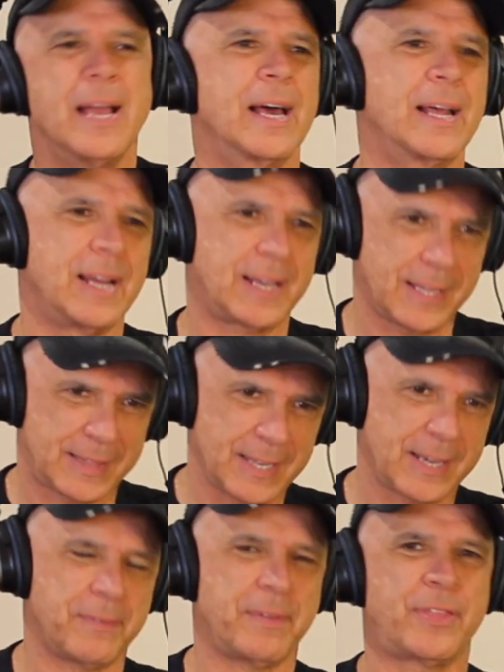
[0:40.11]
and I can
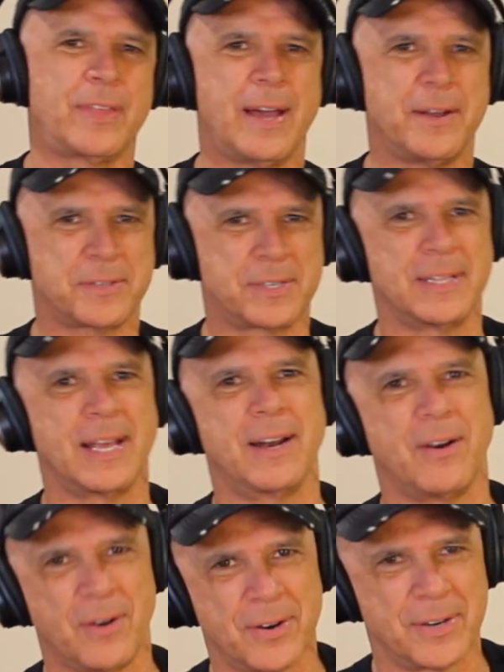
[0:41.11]
think of 1,000 that
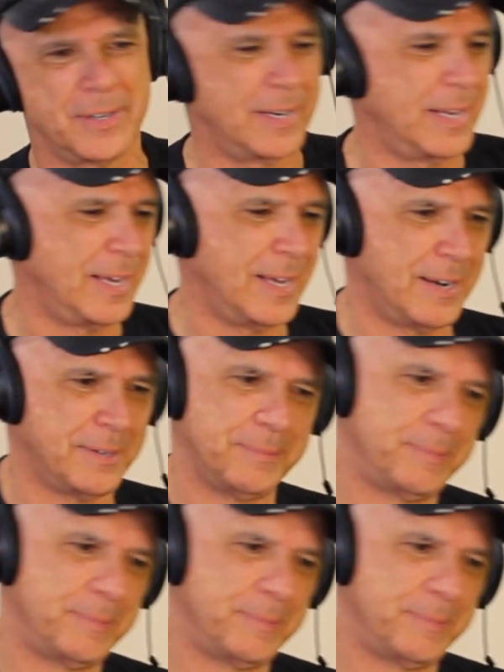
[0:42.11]
aren't, you know.